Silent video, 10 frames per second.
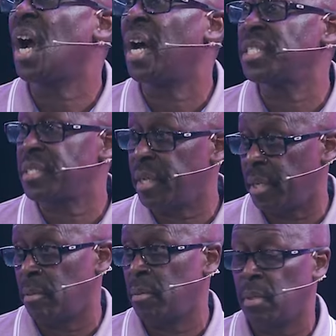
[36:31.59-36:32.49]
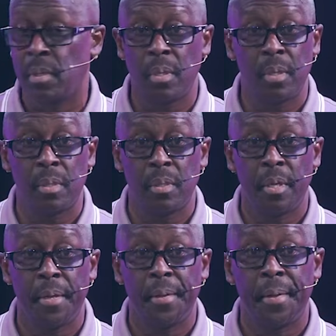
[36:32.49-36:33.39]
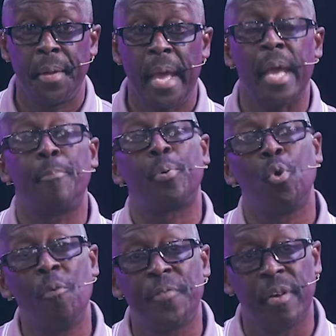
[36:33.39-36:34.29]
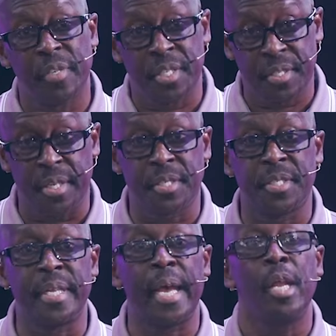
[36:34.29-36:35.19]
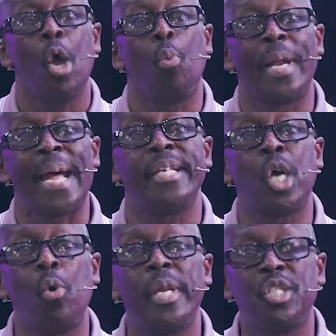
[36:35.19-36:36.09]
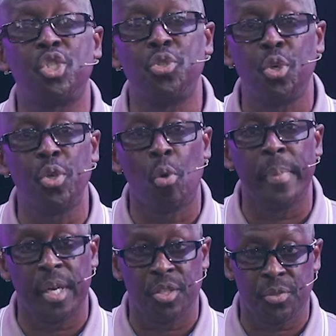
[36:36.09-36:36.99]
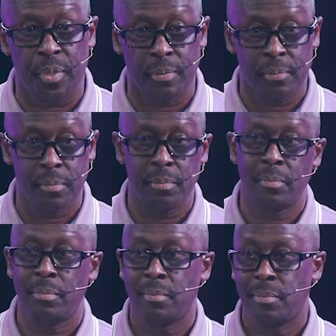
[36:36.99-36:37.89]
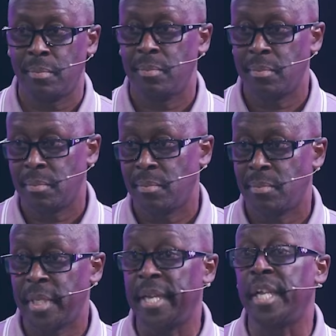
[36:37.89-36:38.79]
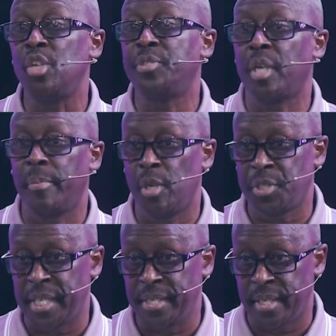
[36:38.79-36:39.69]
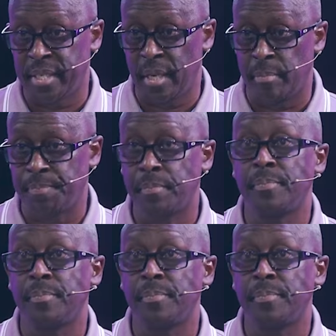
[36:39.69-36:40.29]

constantly. And proof of it is this, is that when I don't let you do your ministry, and then you tell me your season is up.